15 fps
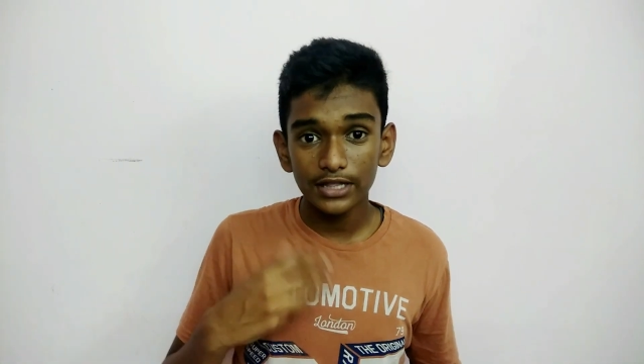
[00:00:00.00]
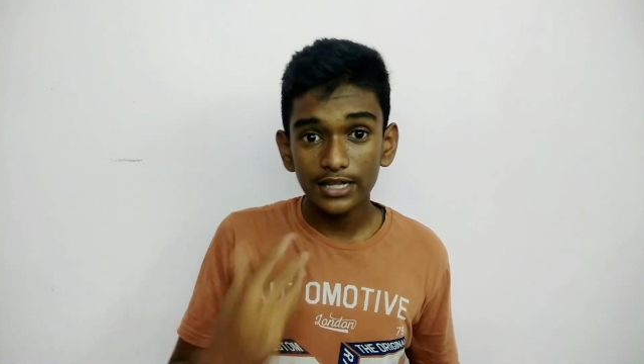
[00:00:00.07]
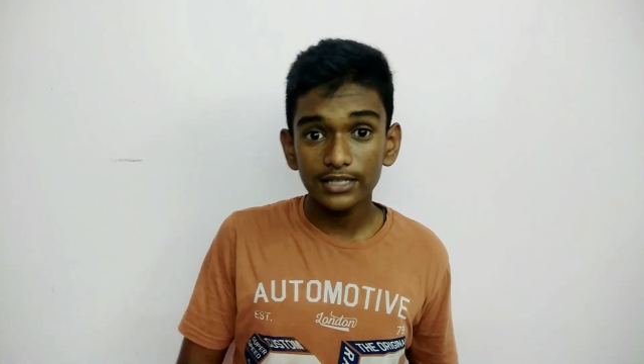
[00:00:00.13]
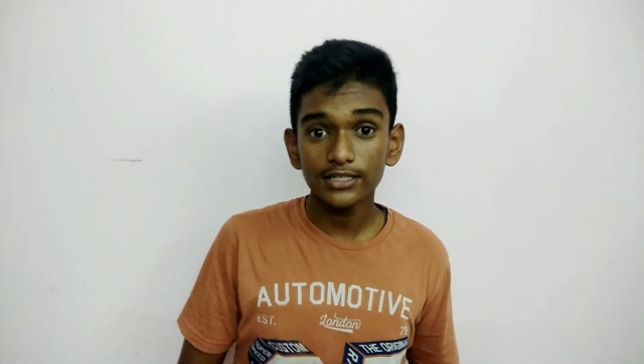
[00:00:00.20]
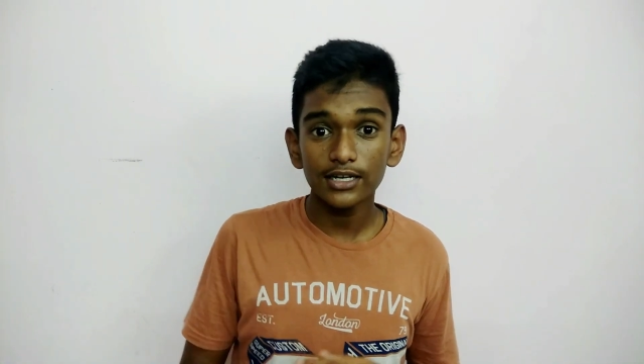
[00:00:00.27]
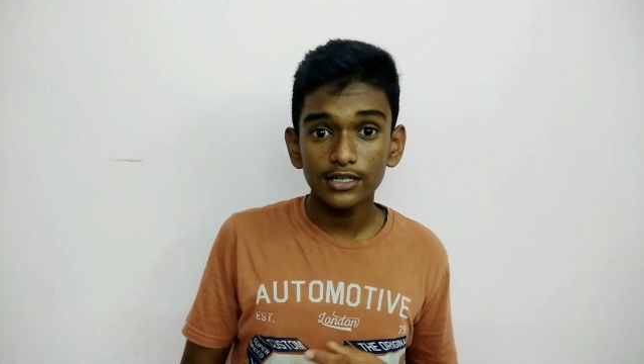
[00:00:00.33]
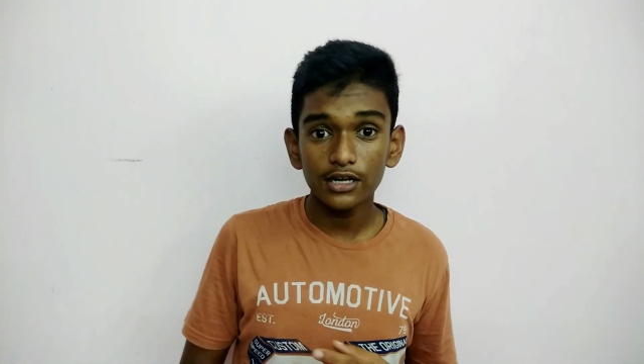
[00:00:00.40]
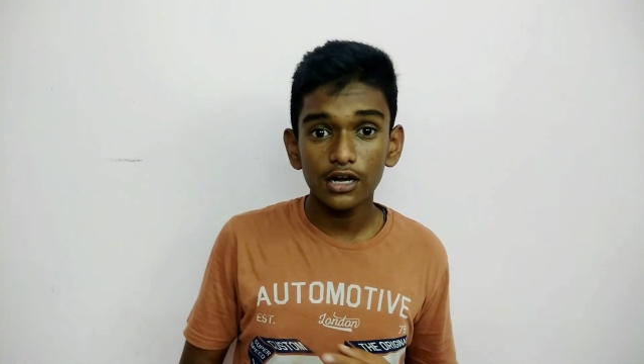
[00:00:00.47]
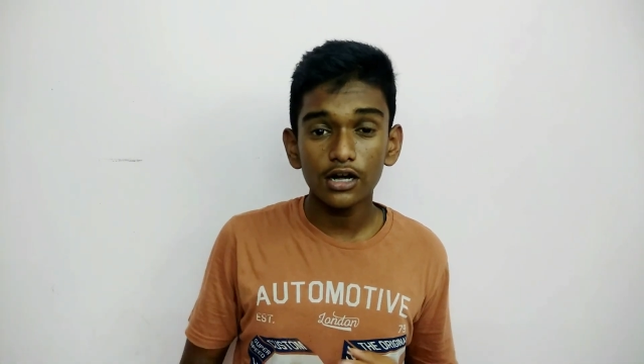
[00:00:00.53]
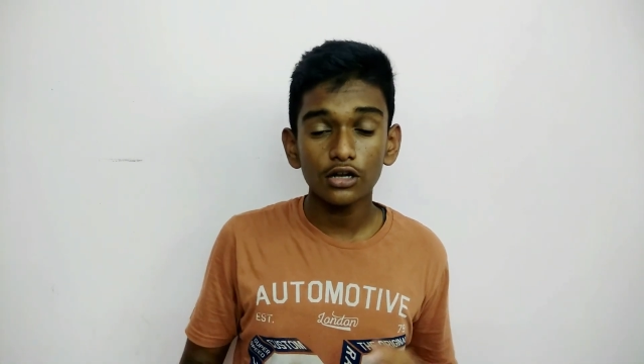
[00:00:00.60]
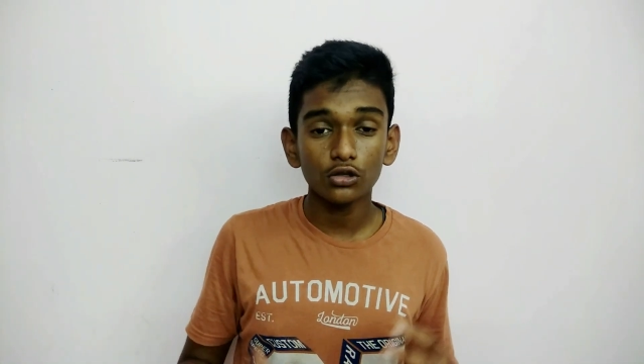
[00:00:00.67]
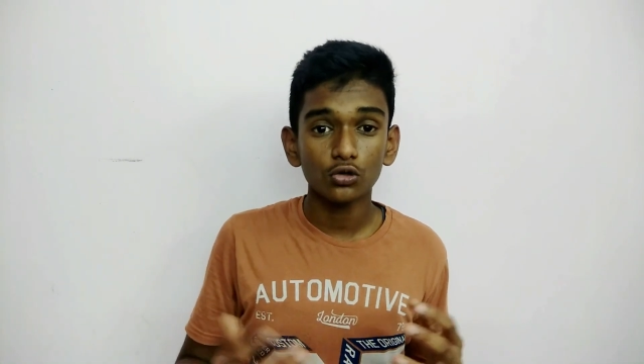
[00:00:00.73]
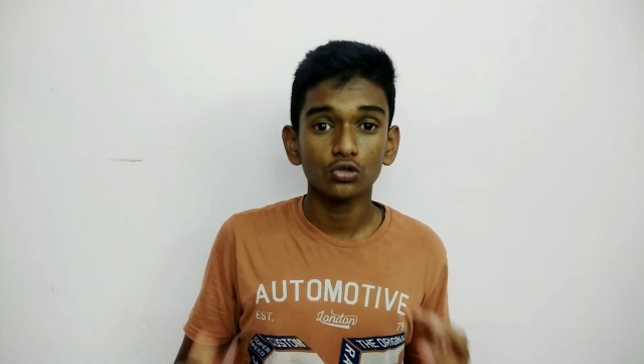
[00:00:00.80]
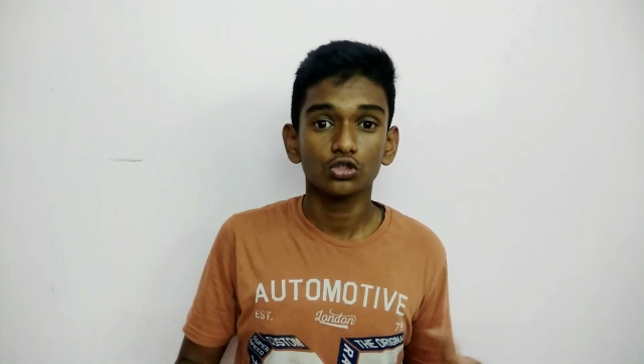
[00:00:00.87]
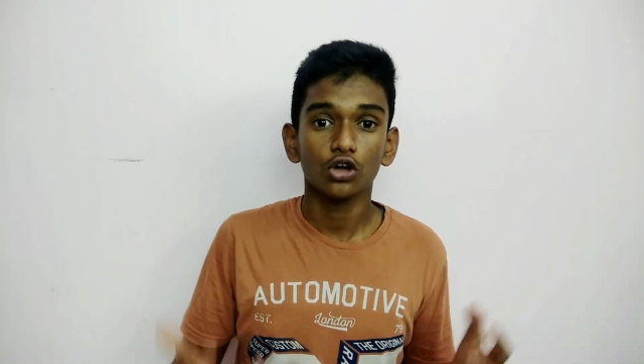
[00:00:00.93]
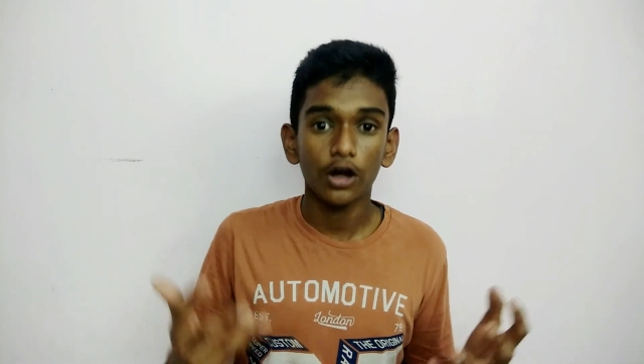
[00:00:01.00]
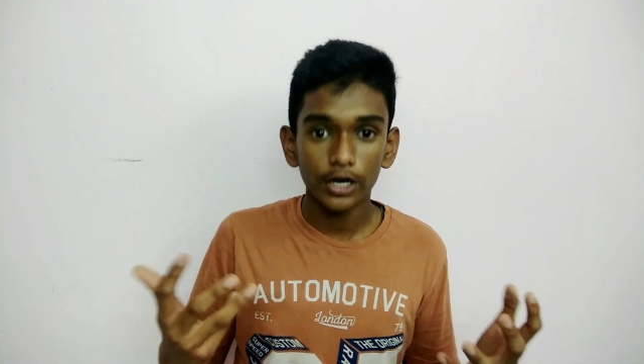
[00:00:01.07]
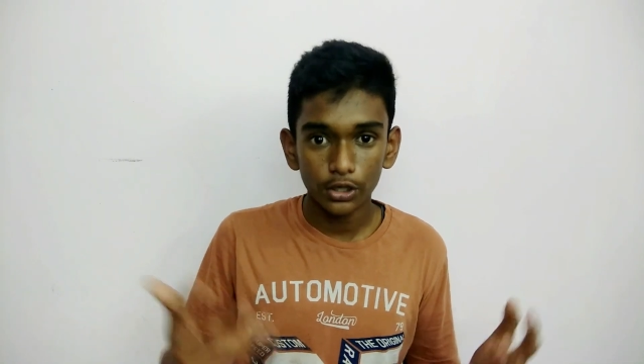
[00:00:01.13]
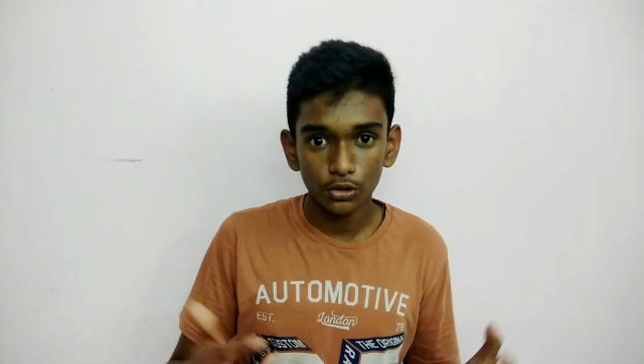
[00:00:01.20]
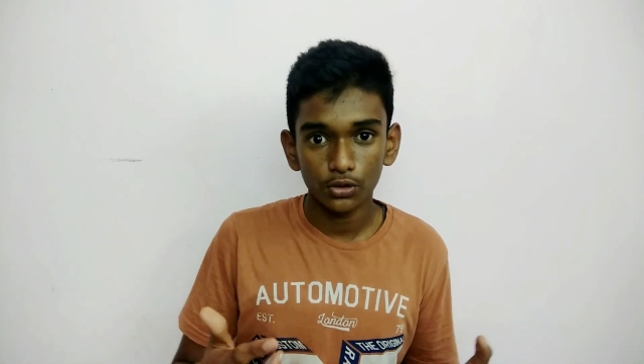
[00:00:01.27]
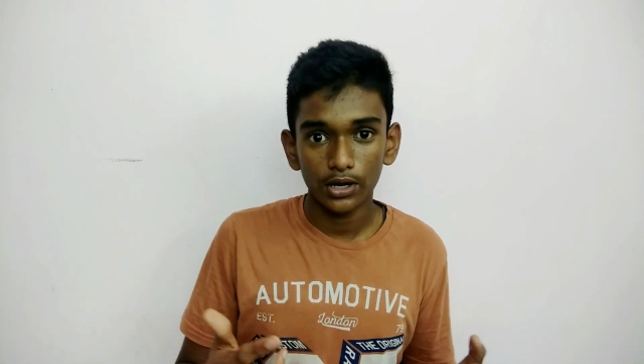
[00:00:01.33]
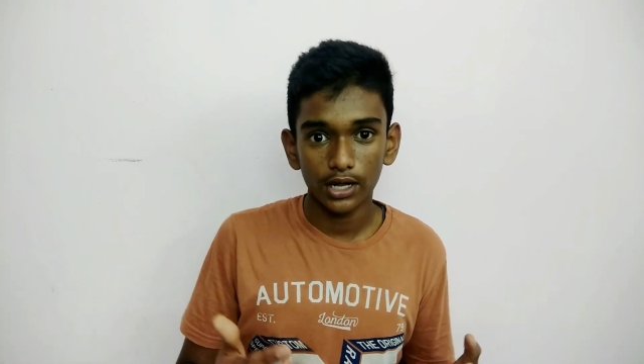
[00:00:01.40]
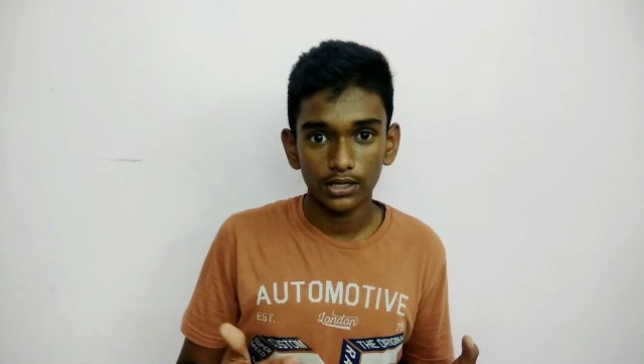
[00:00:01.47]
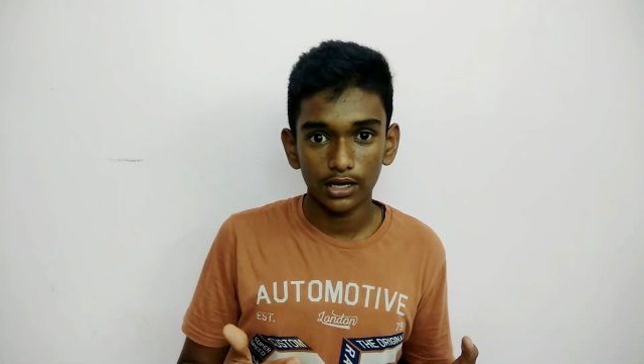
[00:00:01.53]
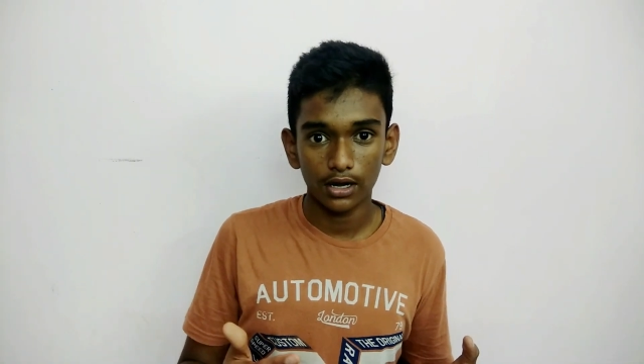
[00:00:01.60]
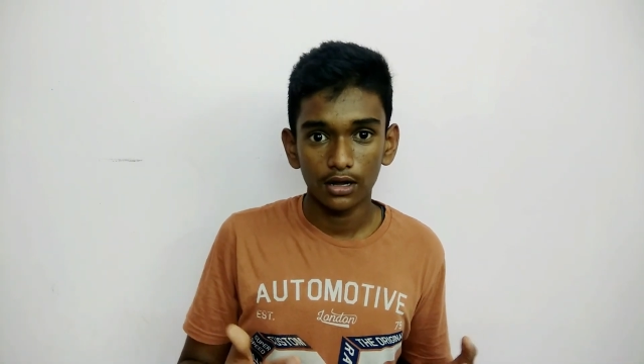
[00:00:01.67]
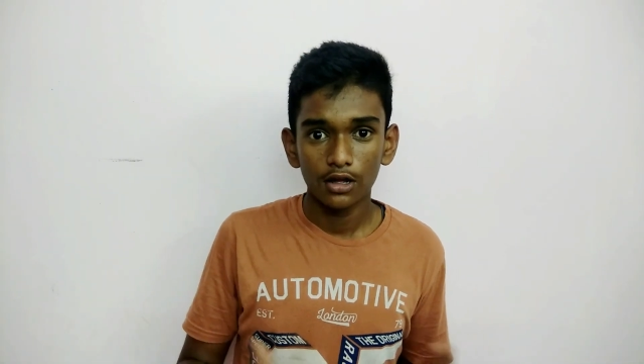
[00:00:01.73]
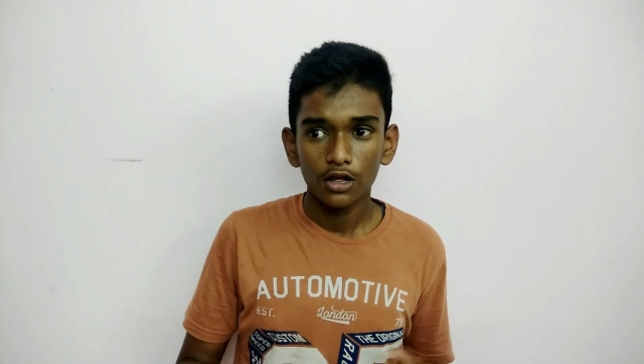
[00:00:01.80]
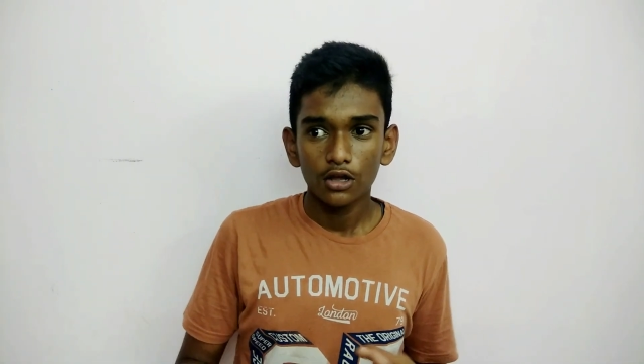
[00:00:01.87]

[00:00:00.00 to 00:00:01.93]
each other to join together.